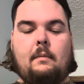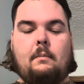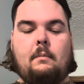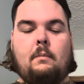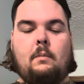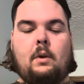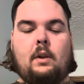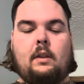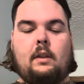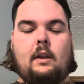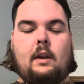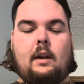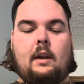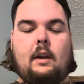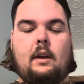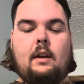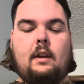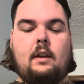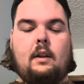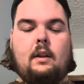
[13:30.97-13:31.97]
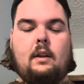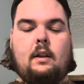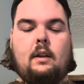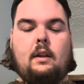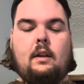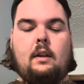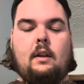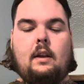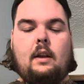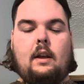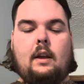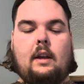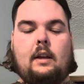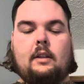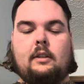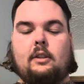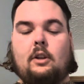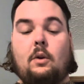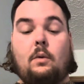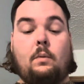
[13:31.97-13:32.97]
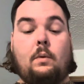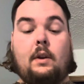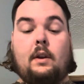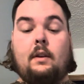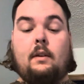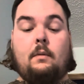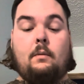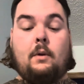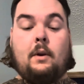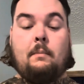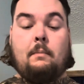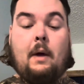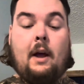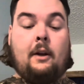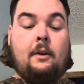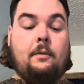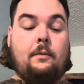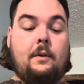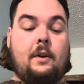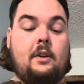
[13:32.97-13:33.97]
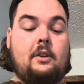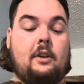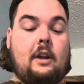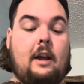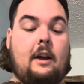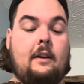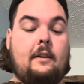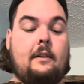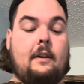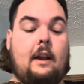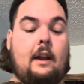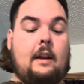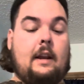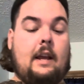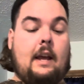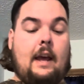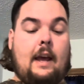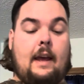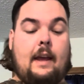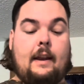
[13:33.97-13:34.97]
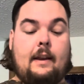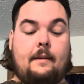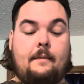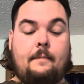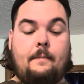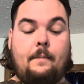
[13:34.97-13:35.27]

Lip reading: with and so when Michael reached out and he had